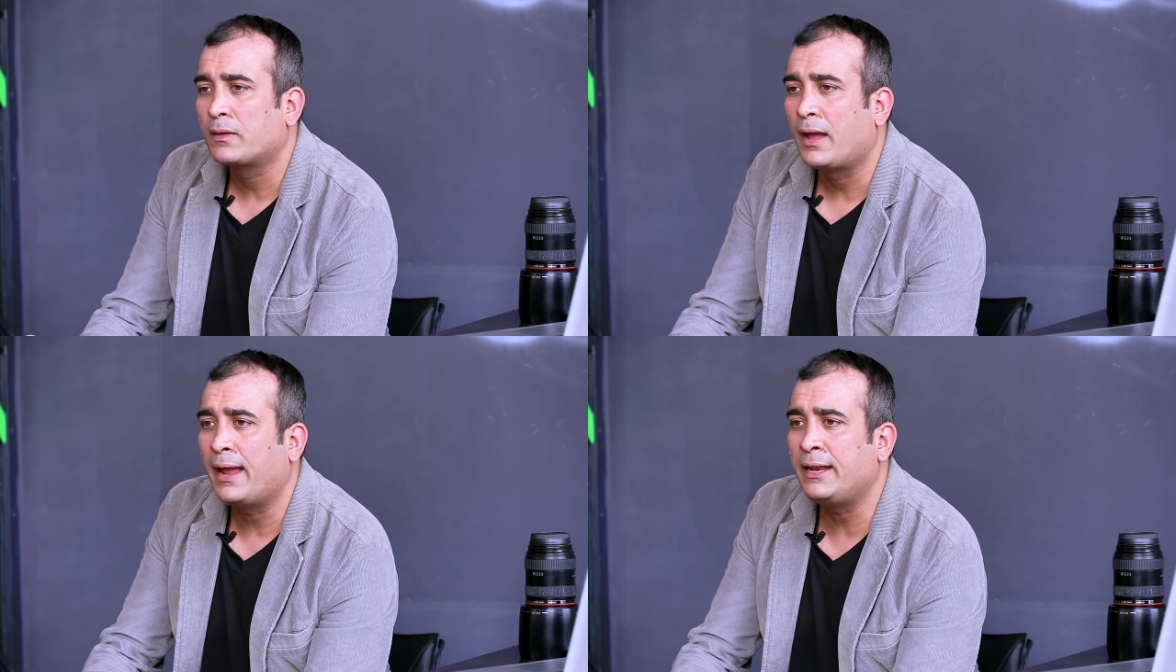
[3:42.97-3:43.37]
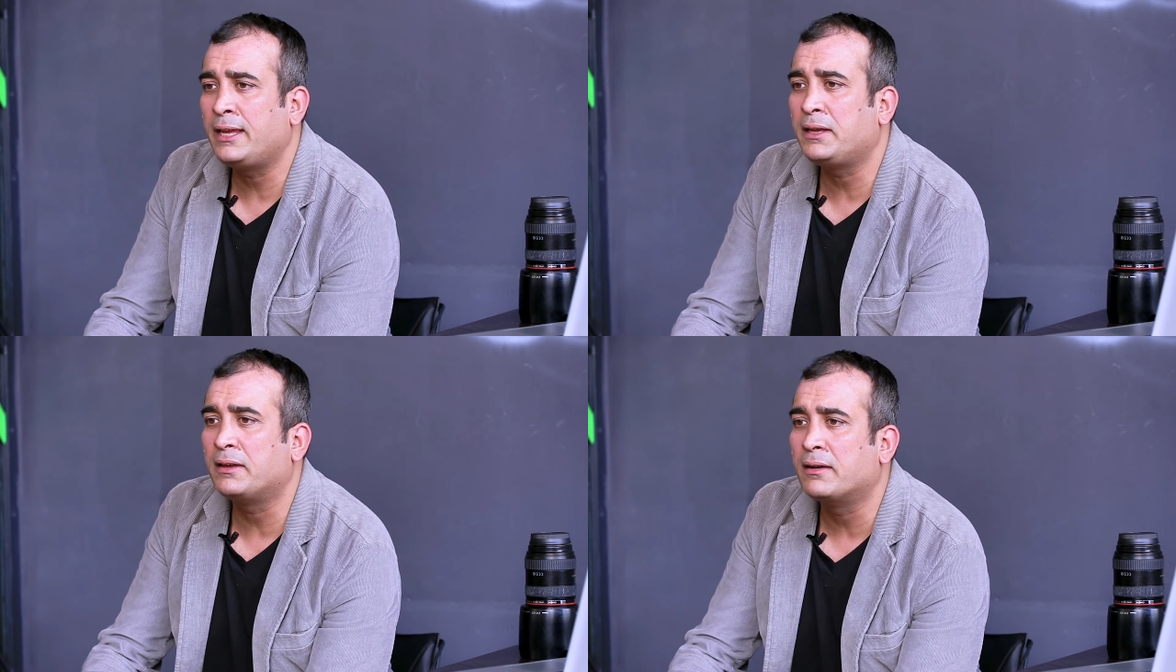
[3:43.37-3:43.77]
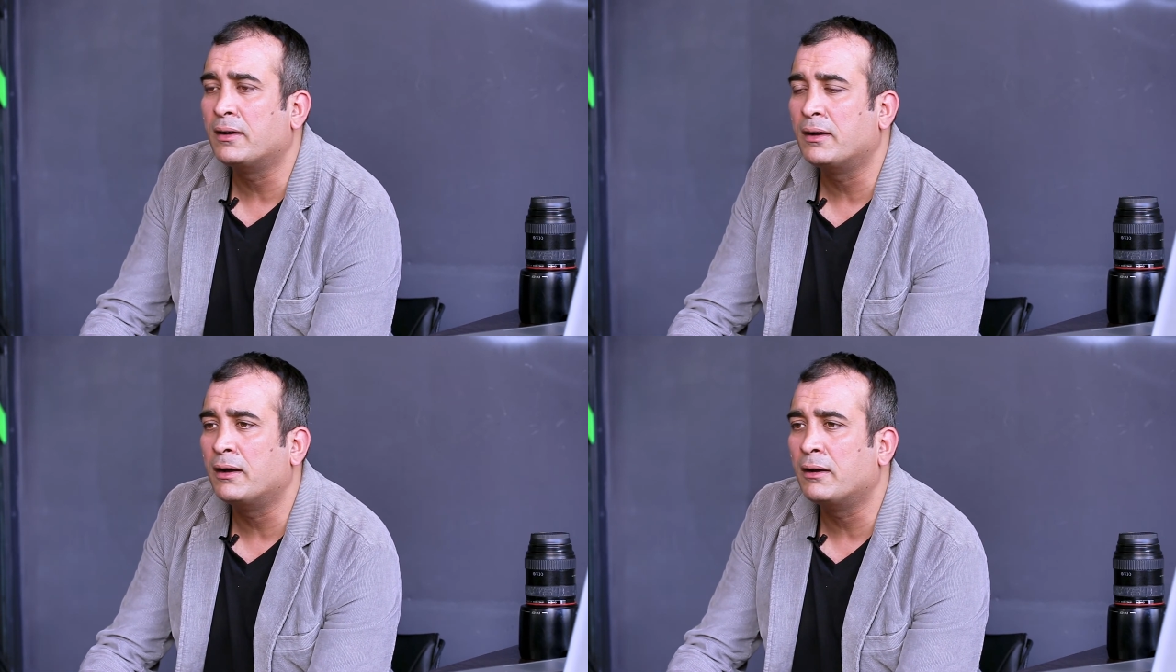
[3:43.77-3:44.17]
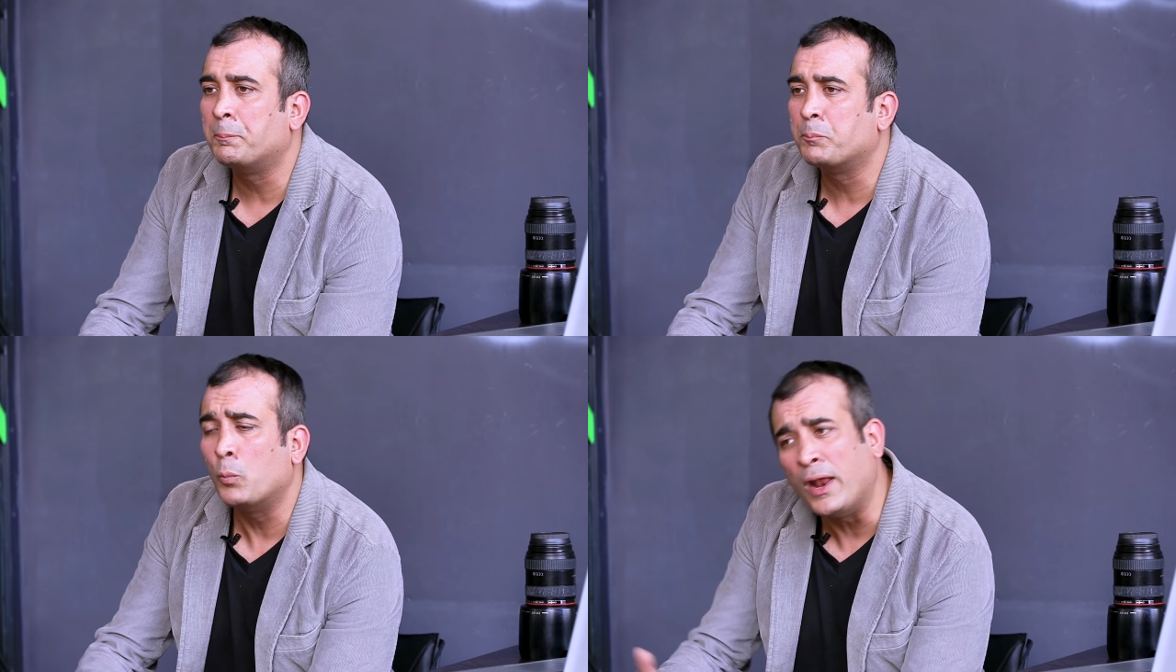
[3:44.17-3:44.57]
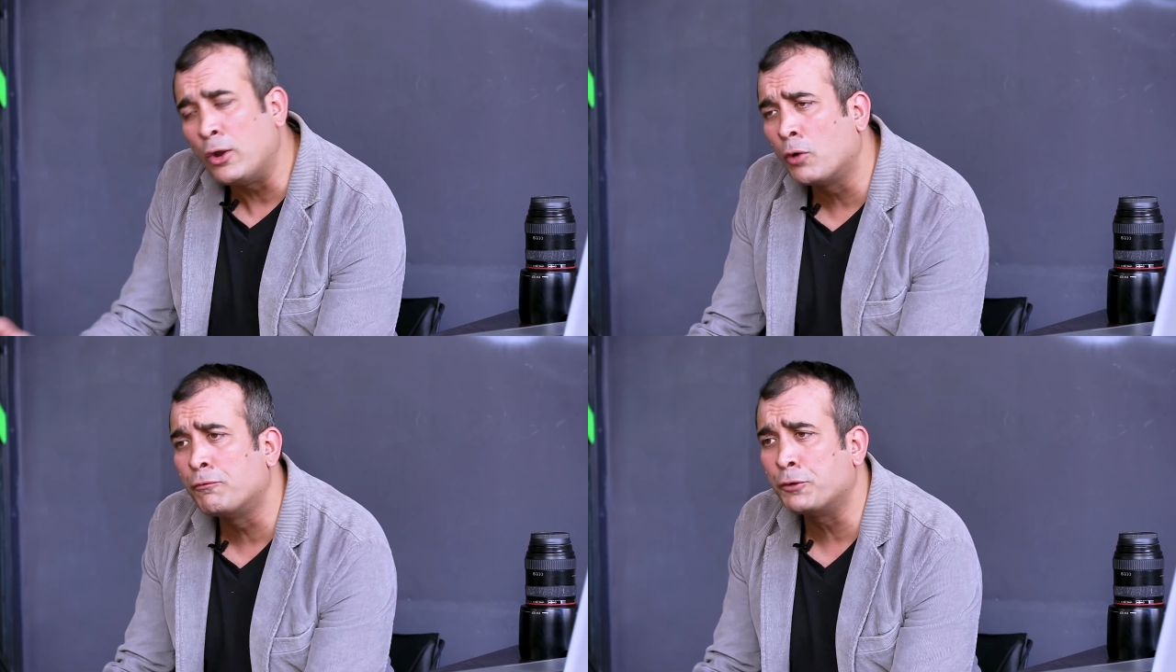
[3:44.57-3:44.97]
any uh,
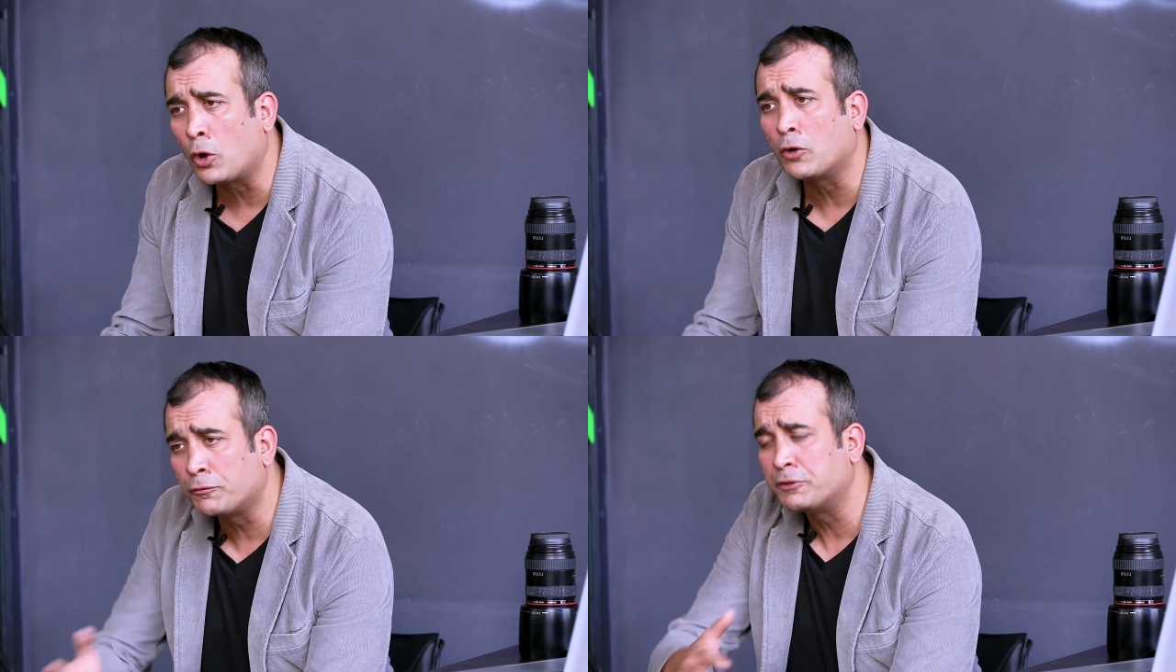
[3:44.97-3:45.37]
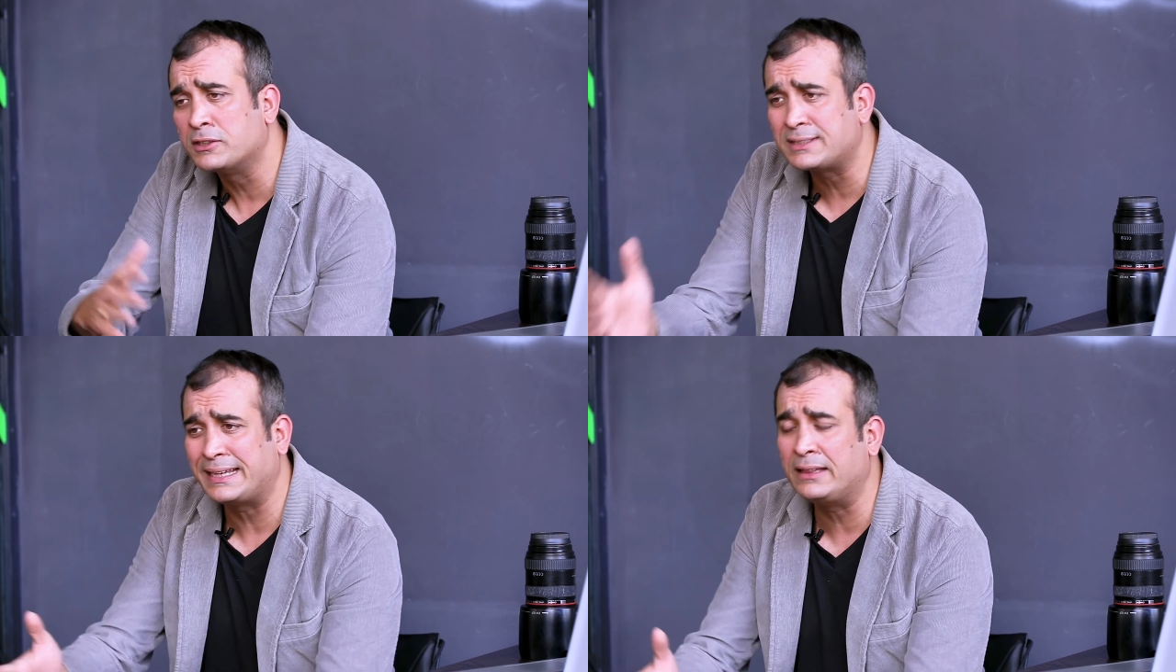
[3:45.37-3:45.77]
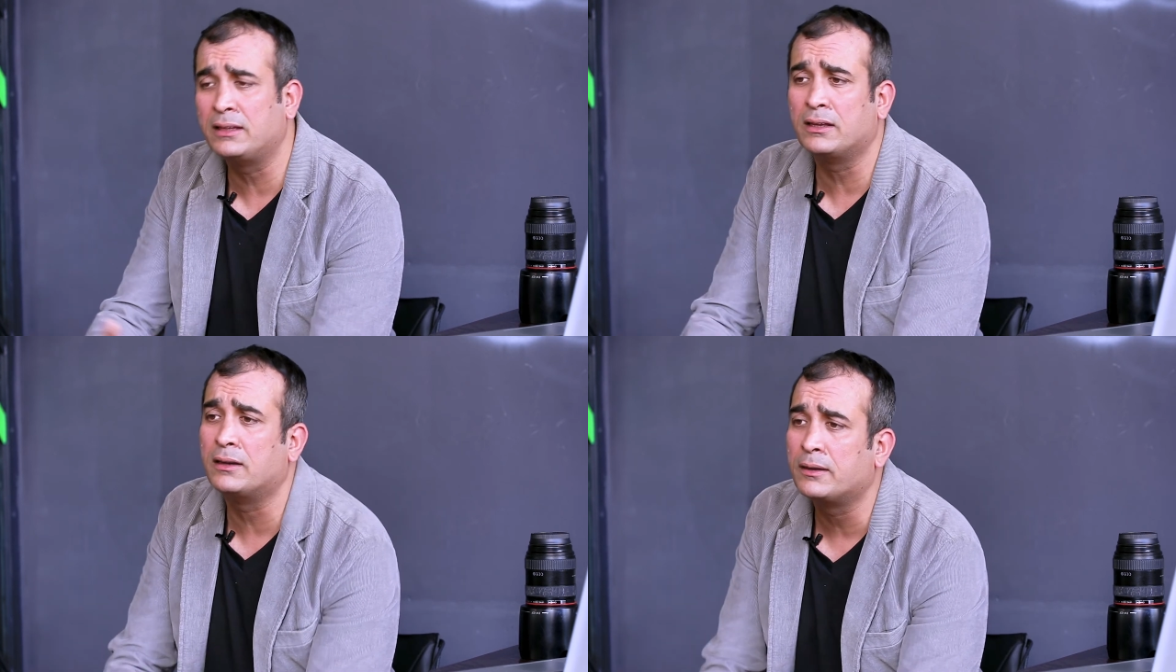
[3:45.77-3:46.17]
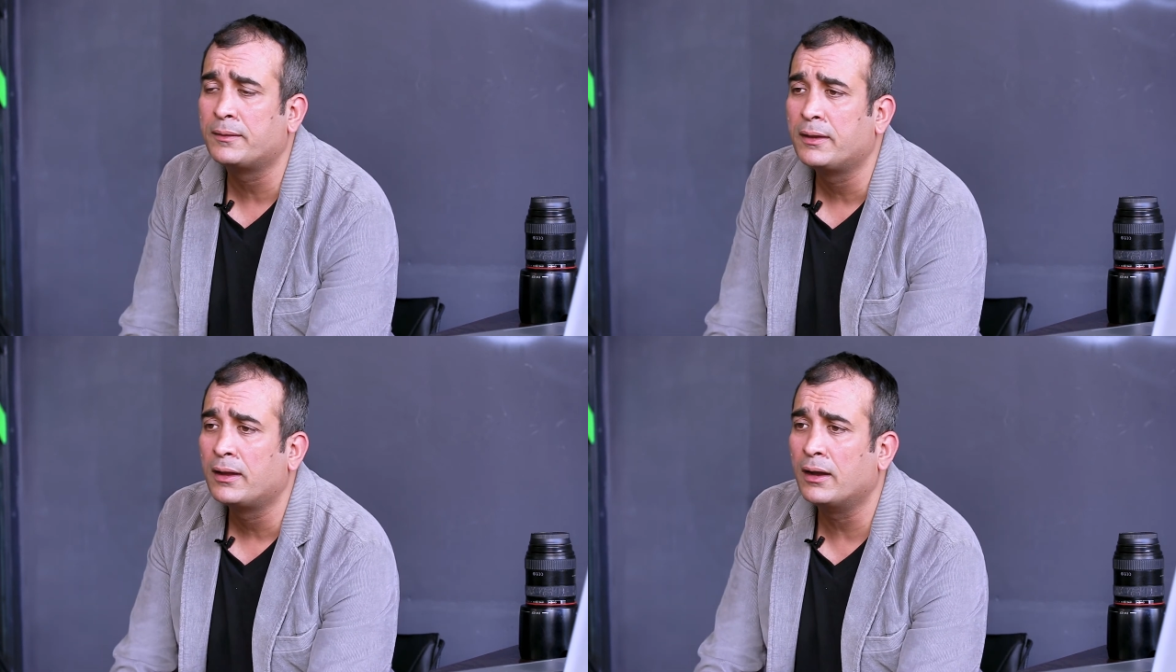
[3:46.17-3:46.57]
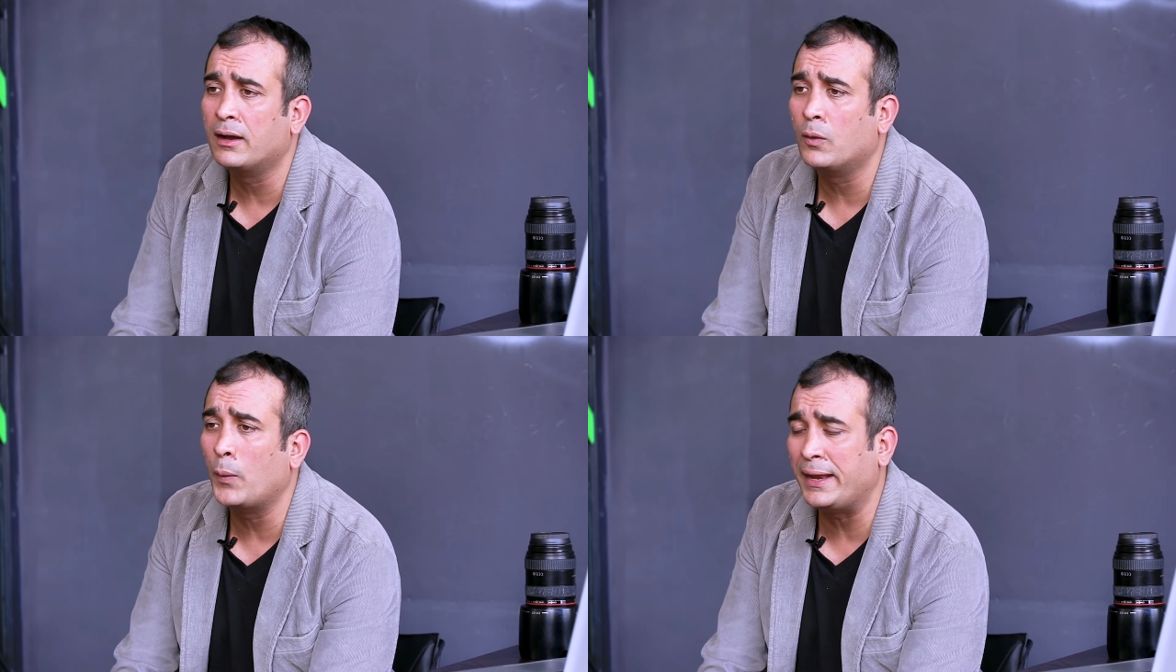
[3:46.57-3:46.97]
well-known photographers in the
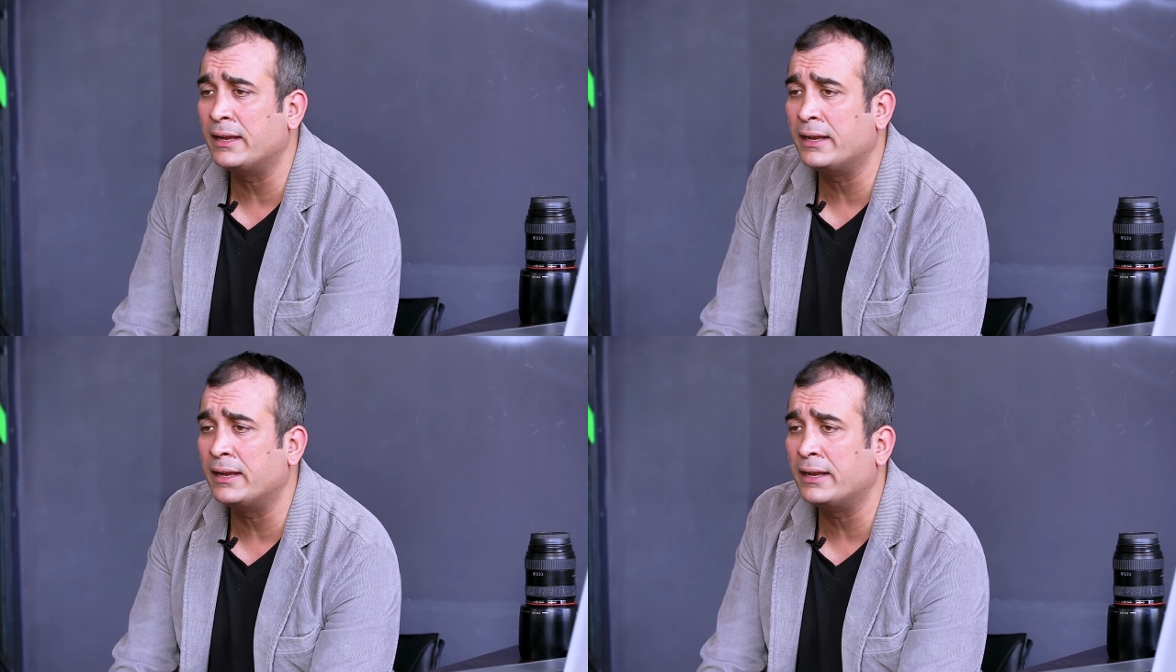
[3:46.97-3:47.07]
uh, wedding